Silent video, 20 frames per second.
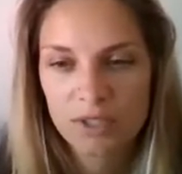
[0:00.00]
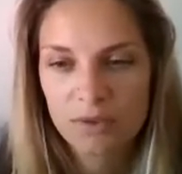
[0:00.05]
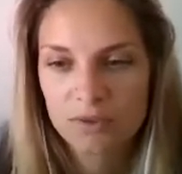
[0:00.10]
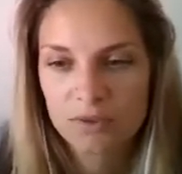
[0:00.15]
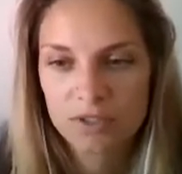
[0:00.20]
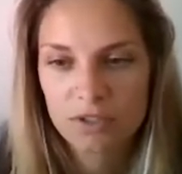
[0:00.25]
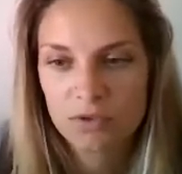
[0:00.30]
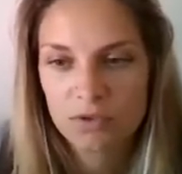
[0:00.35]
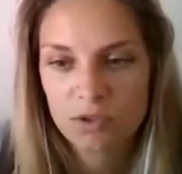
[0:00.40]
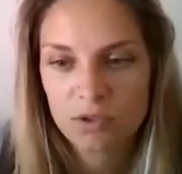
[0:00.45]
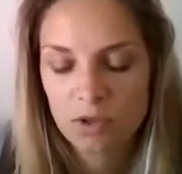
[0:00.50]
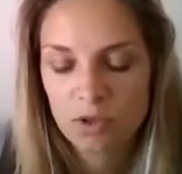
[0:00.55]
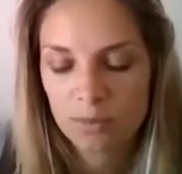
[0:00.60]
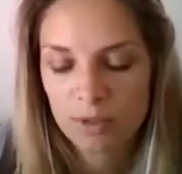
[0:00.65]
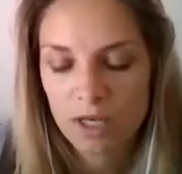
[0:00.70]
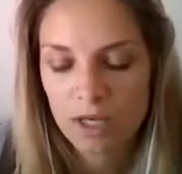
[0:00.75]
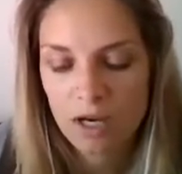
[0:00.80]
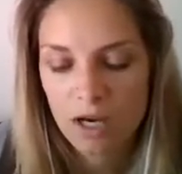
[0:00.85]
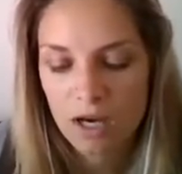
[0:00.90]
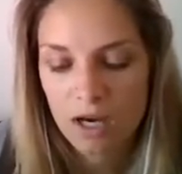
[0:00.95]
it was a
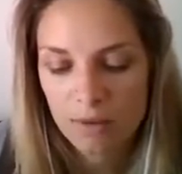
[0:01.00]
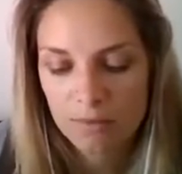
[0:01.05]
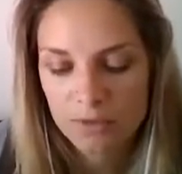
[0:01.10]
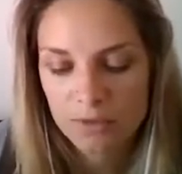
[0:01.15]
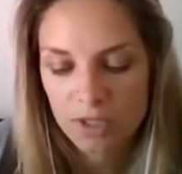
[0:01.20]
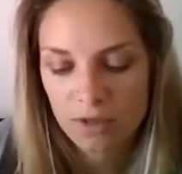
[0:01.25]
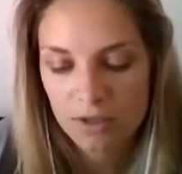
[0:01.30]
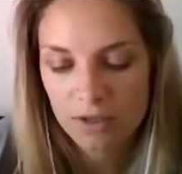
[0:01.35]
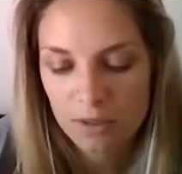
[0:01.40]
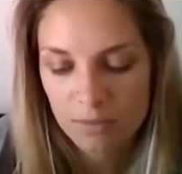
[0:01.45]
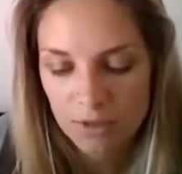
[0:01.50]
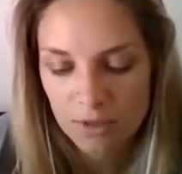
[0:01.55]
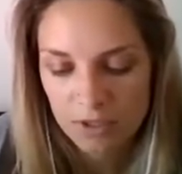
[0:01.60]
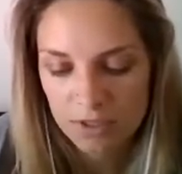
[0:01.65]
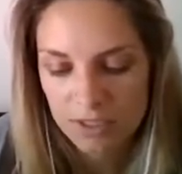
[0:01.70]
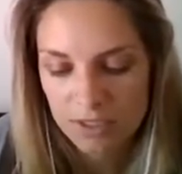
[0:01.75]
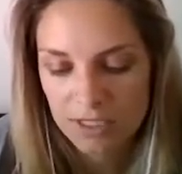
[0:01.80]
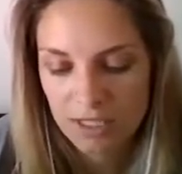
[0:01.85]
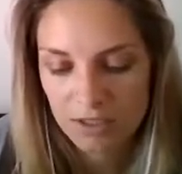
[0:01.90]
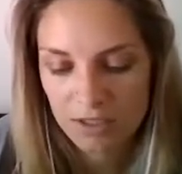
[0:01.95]
utopia. I'm talking about the
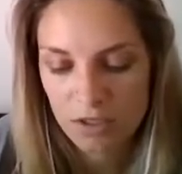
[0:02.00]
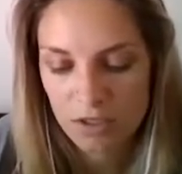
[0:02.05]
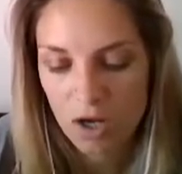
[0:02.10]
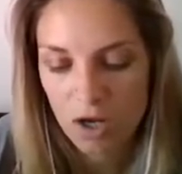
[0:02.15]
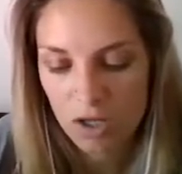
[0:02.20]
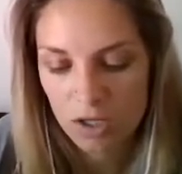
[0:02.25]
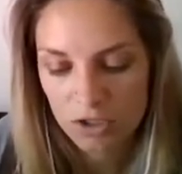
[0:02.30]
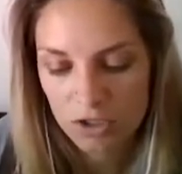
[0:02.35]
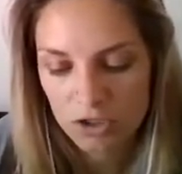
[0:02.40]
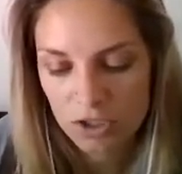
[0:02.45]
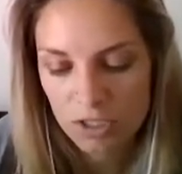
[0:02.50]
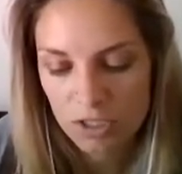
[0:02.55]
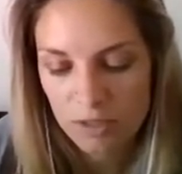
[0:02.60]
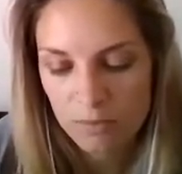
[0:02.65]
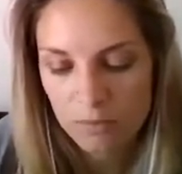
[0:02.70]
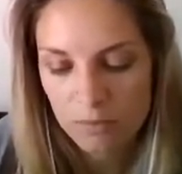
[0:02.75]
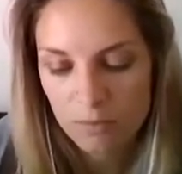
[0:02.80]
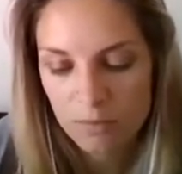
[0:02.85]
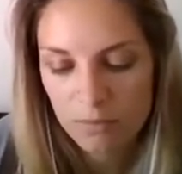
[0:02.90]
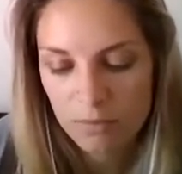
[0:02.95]
technology
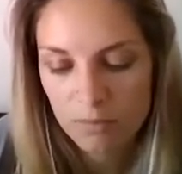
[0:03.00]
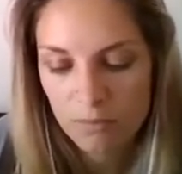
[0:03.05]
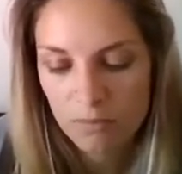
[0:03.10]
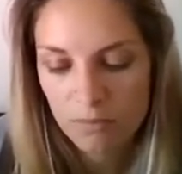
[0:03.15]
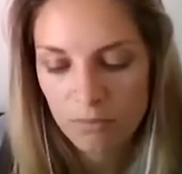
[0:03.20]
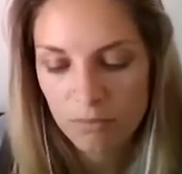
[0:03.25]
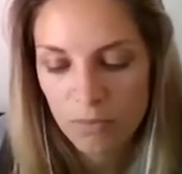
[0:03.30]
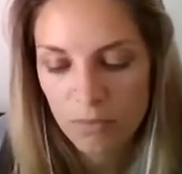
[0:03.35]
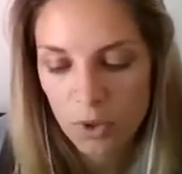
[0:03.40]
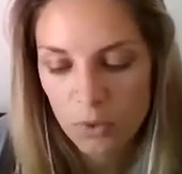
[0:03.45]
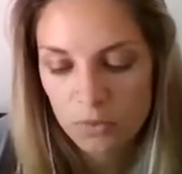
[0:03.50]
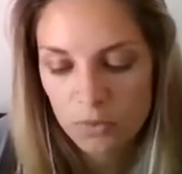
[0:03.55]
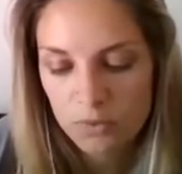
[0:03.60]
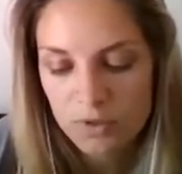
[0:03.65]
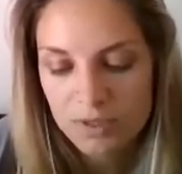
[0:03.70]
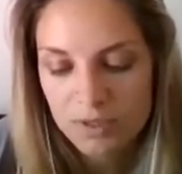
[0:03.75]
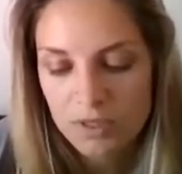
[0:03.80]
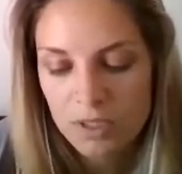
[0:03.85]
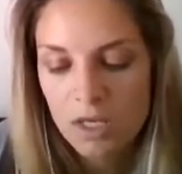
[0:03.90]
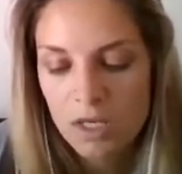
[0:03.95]

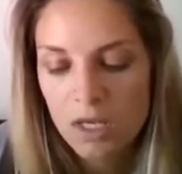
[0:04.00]
most.